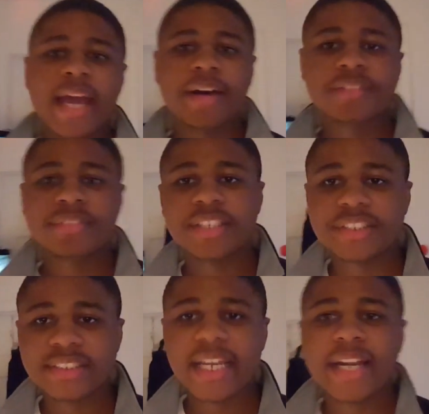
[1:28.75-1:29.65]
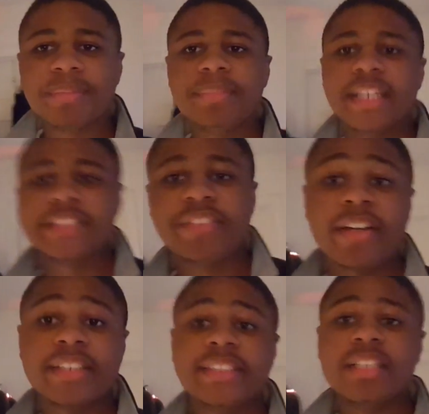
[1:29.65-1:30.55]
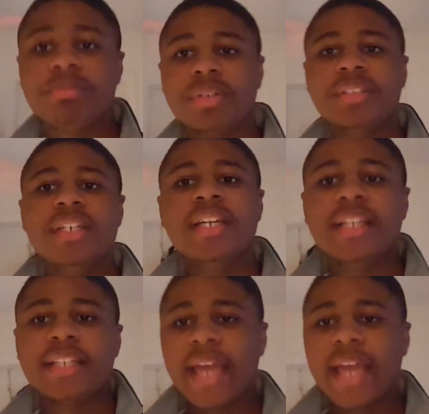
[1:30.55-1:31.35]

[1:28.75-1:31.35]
Now, their setup is very simple.